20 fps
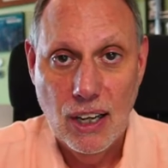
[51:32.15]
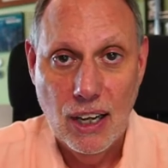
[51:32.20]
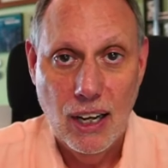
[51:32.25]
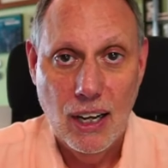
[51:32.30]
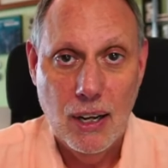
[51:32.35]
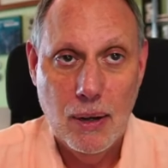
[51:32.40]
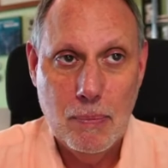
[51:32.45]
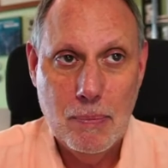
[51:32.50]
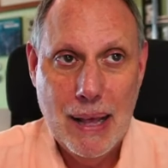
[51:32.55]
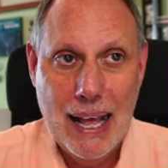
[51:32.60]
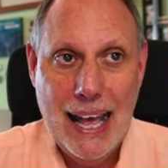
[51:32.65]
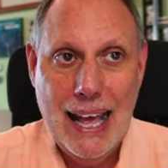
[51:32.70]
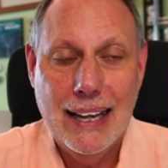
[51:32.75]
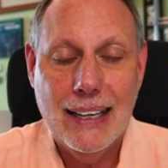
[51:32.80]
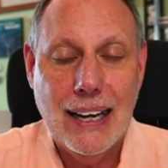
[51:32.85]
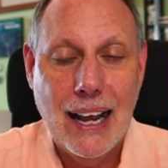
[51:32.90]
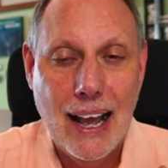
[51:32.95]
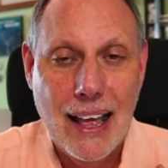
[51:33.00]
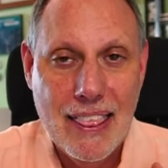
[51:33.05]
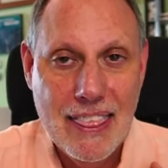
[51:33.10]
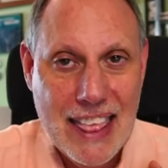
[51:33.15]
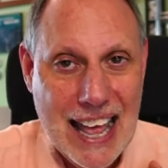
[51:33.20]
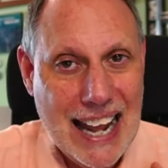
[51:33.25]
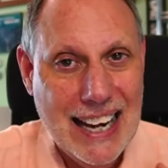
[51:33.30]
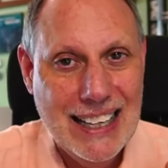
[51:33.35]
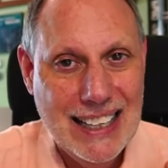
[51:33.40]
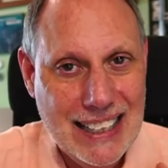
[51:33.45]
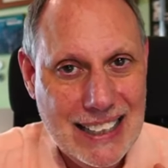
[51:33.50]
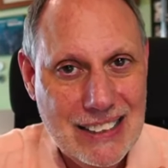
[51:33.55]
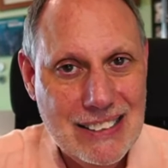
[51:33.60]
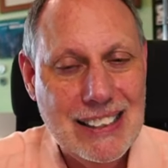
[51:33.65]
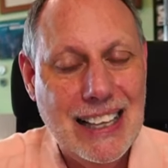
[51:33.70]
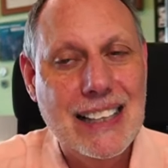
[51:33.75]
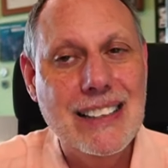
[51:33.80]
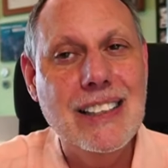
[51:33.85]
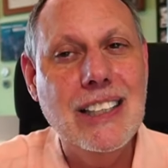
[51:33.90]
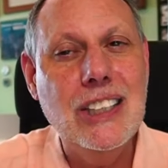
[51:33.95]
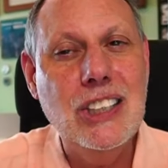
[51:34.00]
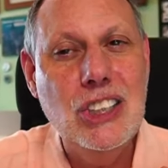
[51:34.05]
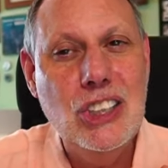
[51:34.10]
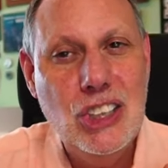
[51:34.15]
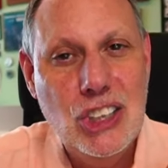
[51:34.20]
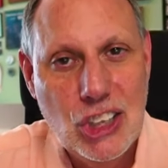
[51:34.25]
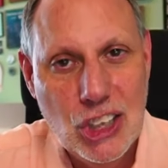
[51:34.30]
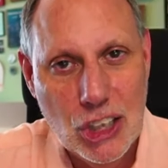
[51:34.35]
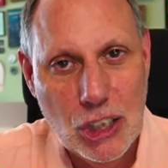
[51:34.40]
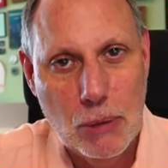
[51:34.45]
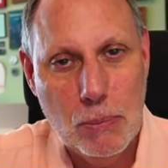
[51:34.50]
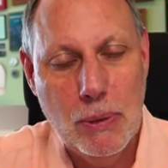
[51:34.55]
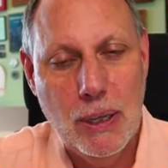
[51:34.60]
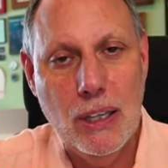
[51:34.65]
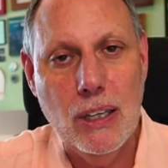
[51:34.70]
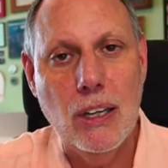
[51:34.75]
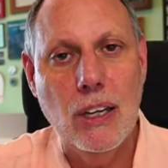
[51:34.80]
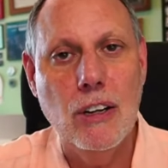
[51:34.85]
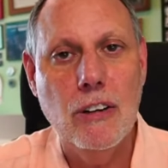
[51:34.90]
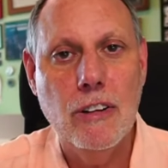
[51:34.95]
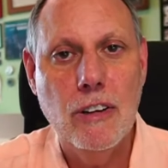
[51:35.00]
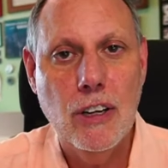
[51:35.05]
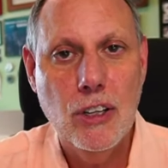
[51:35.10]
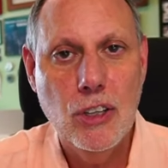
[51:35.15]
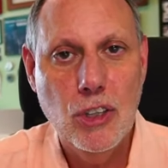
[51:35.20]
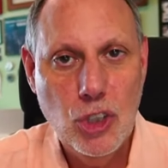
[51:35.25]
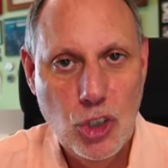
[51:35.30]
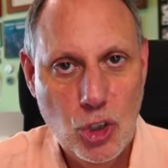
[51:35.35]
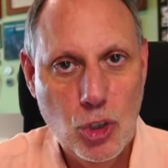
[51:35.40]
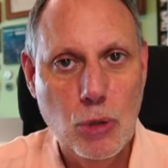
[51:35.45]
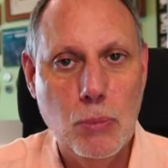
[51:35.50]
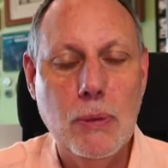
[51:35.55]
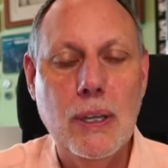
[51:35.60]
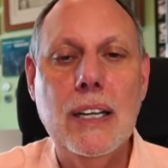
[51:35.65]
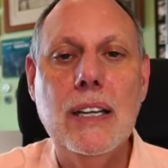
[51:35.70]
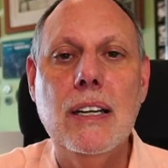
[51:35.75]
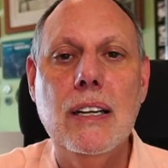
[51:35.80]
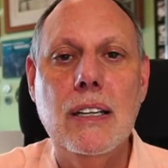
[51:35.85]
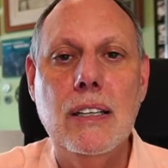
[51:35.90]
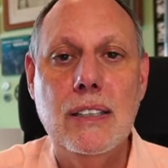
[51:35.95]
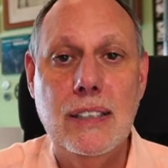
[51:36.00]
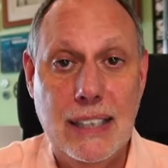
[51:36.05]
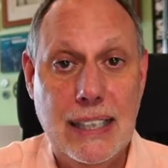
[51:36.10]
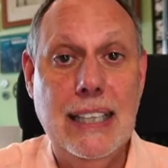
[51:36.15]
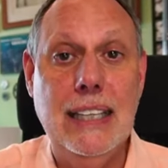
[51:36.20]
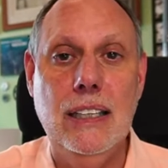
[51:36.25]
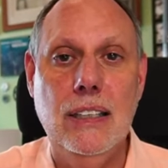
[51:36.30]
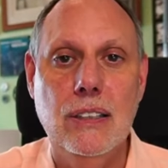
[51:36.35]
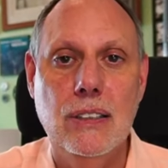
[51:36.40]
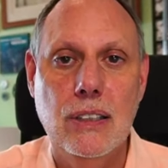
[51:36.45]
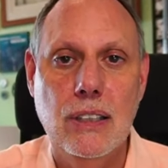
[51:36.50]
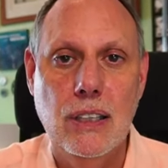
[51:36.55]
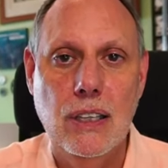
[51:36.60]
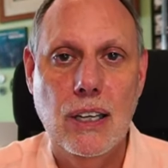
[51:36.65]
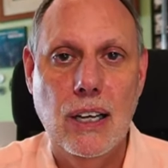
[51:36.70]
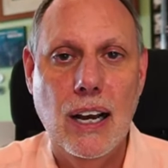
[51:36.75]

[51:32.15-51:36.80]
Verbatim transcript: Um, and that is a legitimate human need.